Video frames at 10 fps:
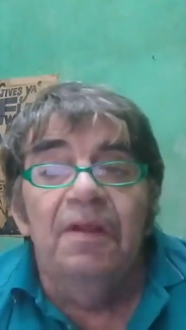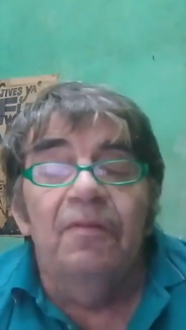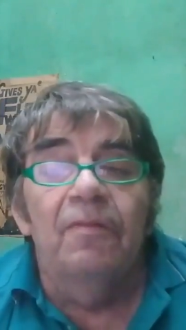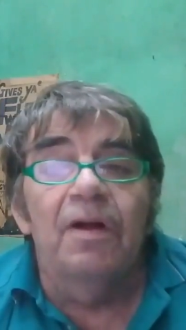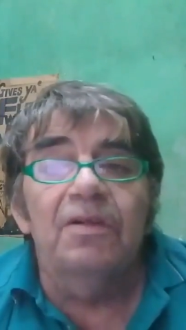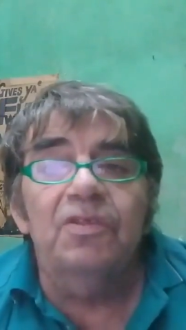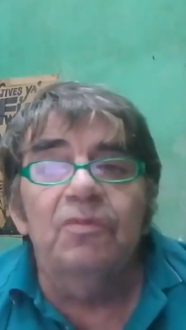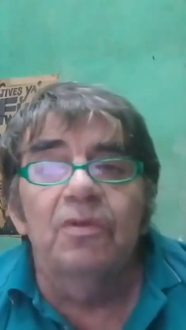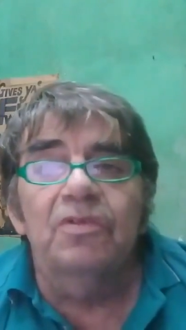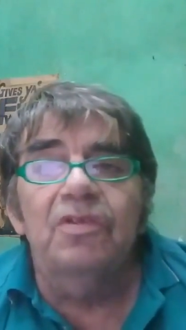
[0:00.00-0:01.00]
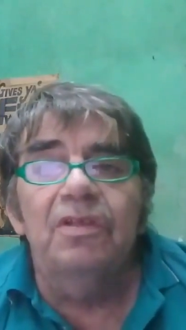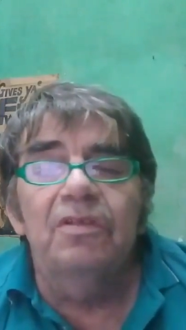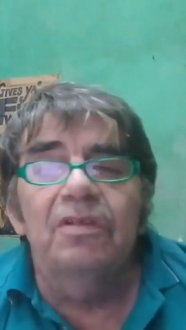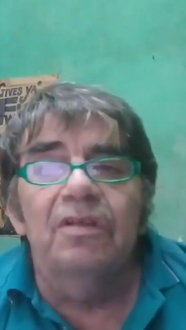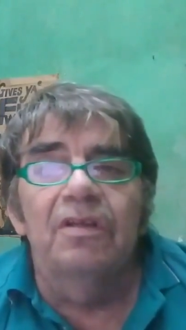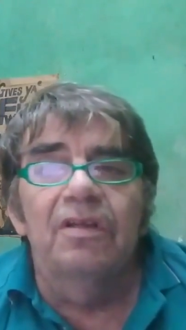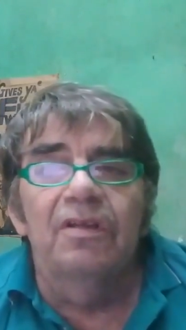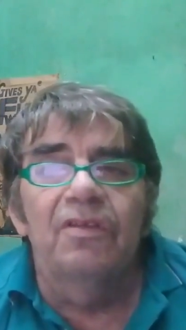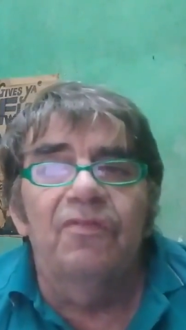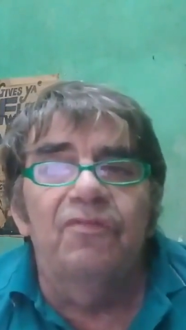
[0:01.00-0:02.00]
Whilst watching
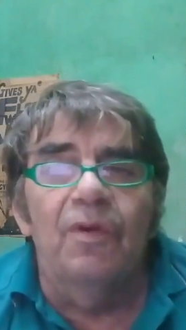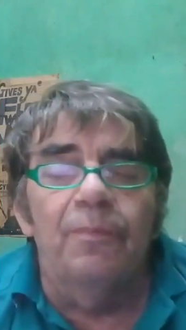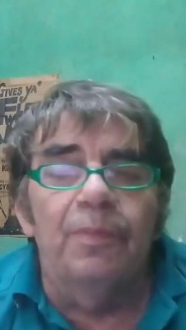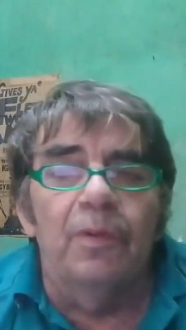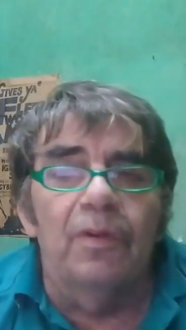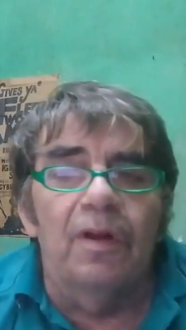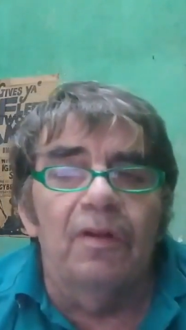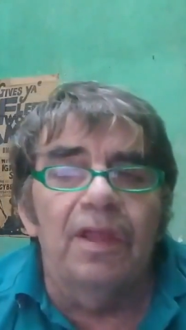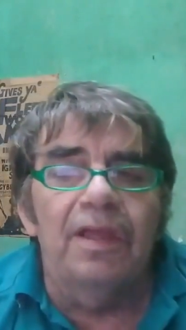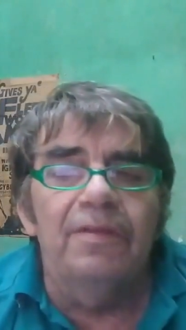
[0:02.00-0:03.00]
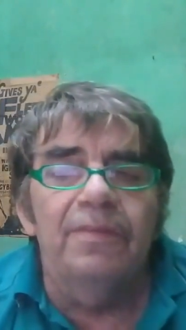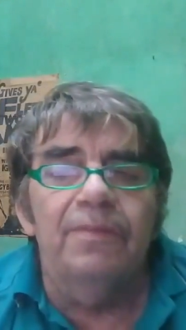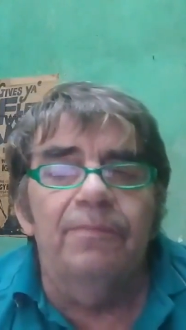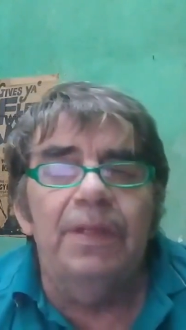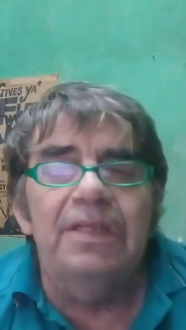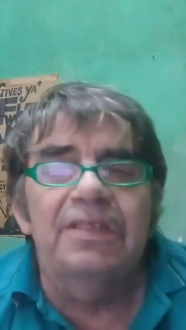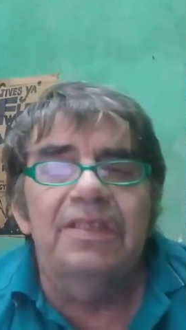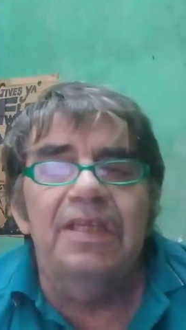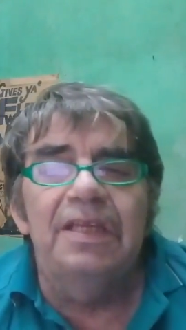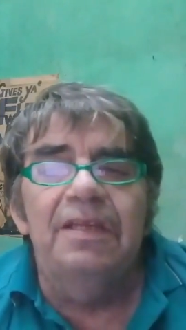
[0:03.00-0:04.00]
the football on
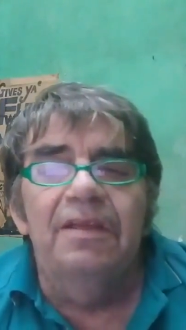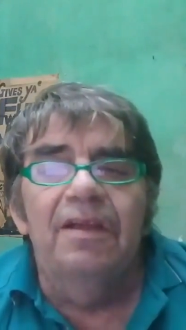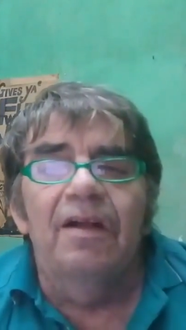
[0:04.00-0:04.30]
NBC